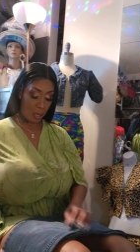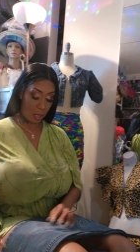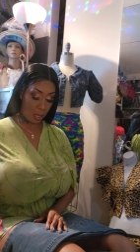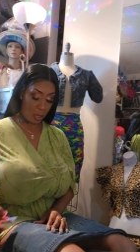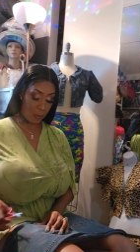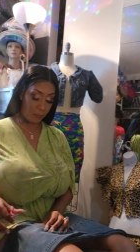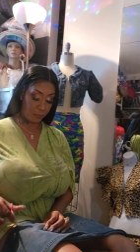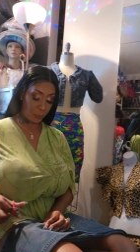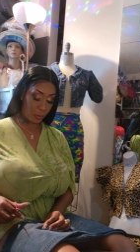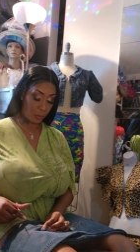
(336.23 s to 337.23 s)
um,
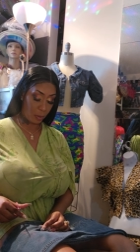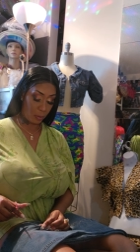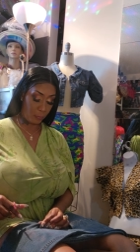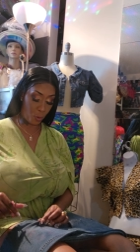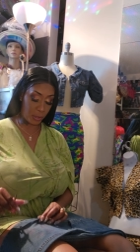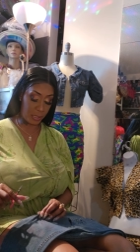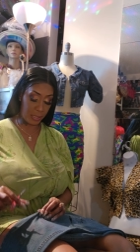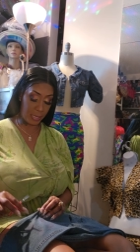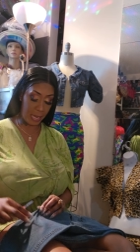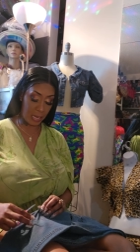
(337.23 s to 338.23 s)

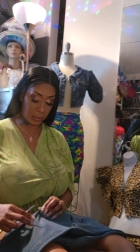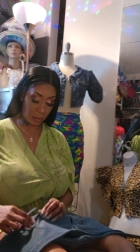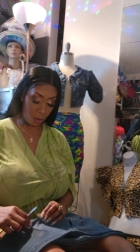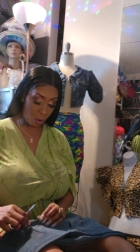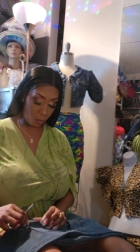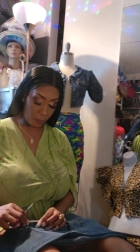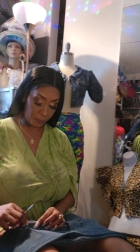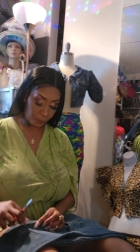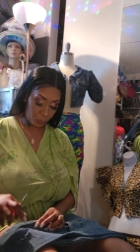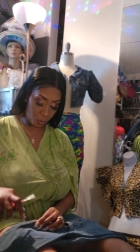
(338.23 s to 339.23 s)
14K. I said, oh,
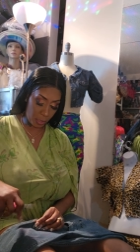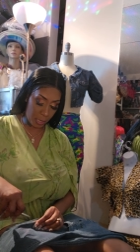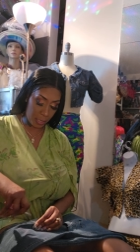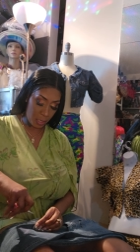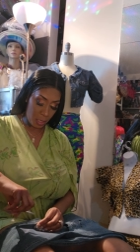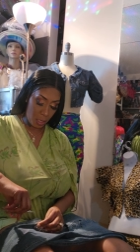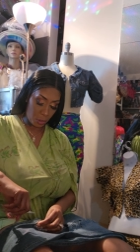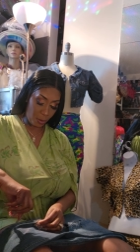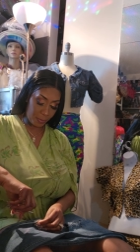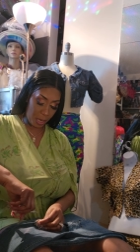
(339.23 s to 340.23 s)
okay.
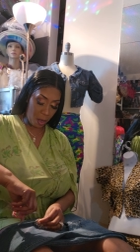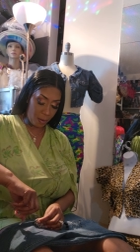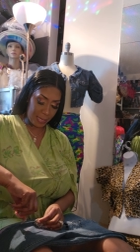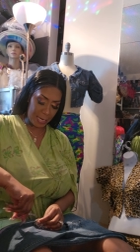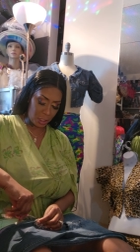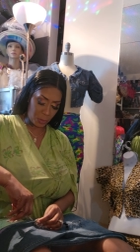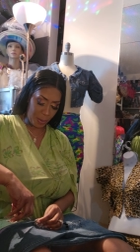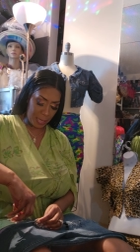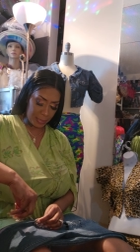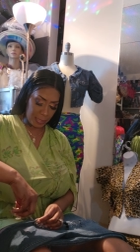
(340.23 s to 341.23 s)
So I was like, oh, okay, just probably